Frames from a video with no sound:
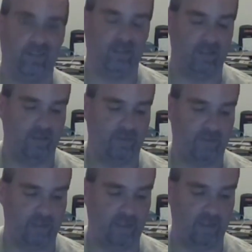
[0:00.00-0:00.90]
Mill
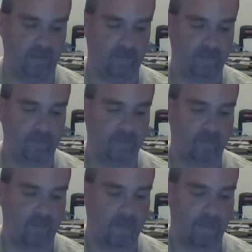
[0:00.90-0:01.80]
Morrison's gimmick
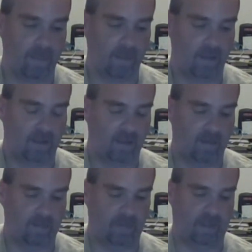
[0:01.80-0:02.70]
match. It was
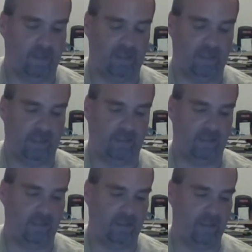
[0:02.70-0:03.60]
good.
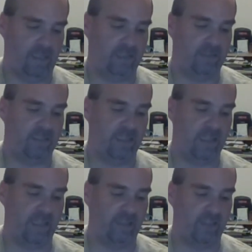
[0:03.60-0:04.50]
Melissa Santos
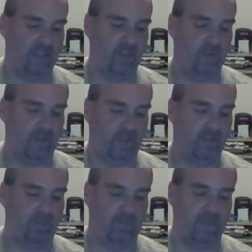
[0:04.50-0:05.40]
was sex. I think
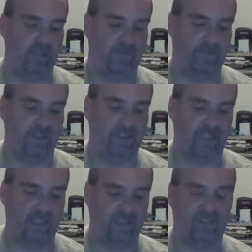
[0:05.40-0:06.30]
her and
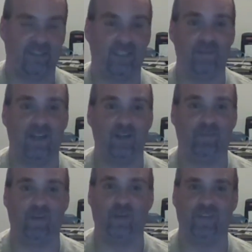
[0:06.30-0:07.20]
Fenix were an
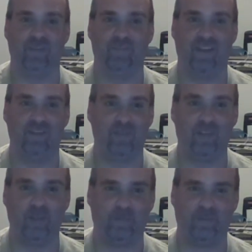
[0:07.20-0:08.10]
item.
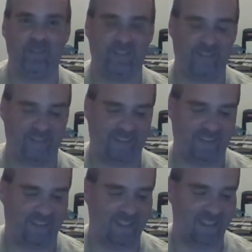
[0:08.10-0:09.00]
I don't know if that's
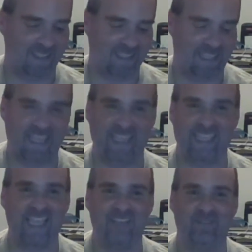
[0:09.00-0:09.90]
real or at least
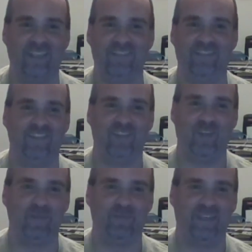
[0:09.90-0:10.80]
kayfabe
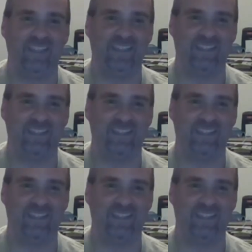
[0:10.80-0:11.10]
or or